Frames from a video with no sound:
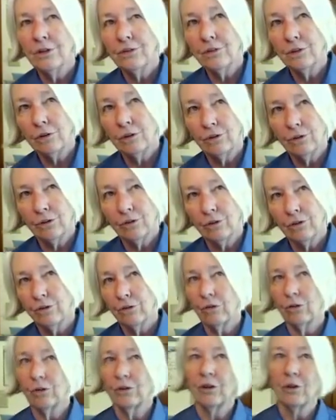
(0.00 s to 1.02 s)

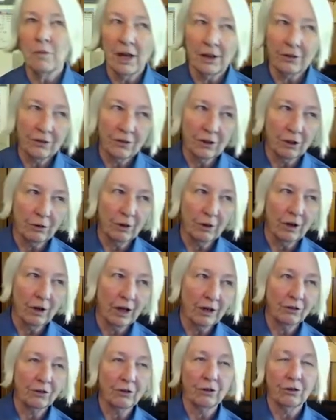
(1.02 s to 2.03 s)
dissolutions, or domestic
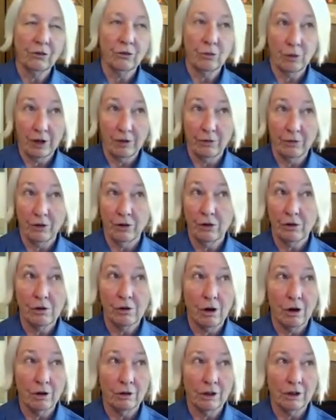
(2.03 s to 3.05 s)
relations, whatever you
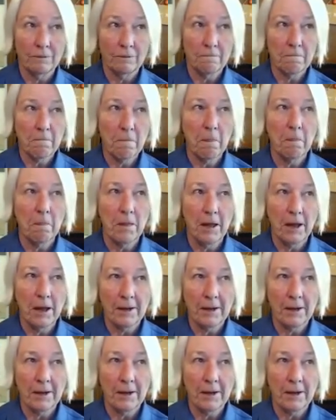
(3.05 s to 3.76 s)
call it.